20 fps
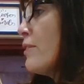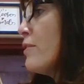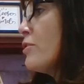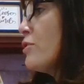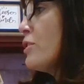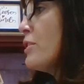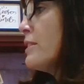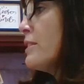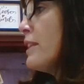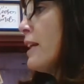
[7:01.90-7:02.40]

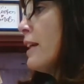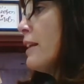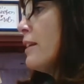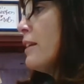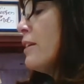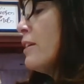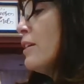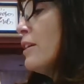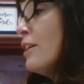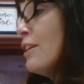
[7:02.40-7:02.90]
she said.
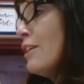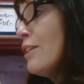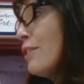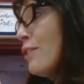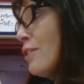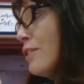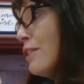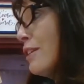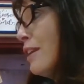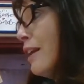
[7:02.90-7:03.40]

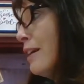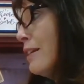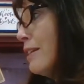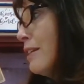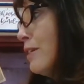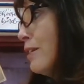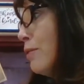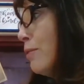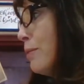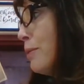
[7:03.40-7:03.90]
Good luck,
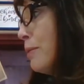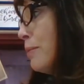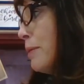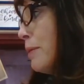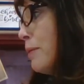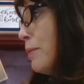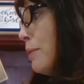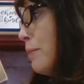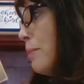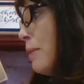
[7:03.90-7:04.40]
little Ruby,
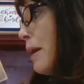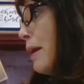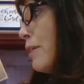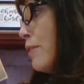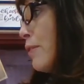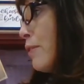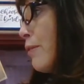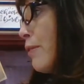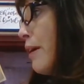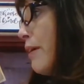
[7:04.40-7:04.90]
replied
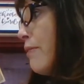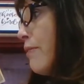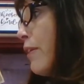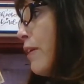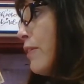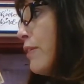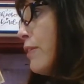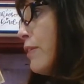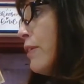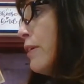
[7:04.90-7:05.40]
her
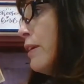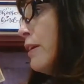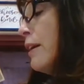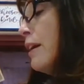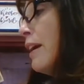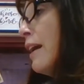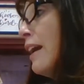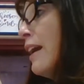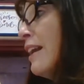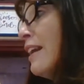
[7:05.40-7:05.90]
grandfather,
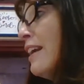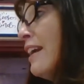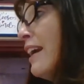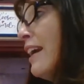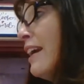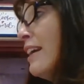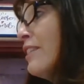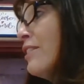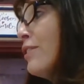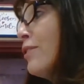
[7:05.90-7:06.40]
and he
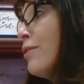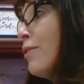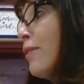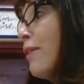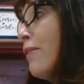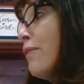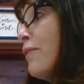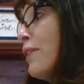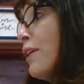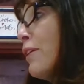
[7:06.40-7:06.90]
handed her
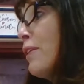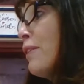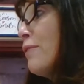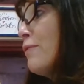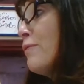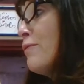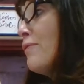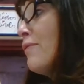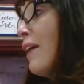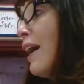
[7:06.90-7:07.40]
a very
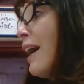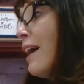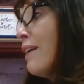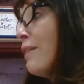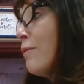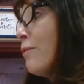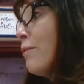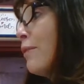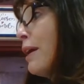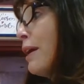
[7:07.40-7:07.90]
fat
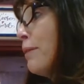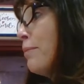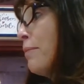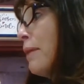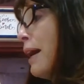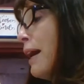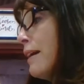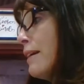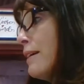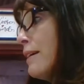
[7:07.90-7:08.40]
red
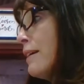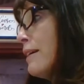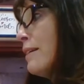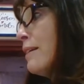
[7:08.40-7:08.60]
packet.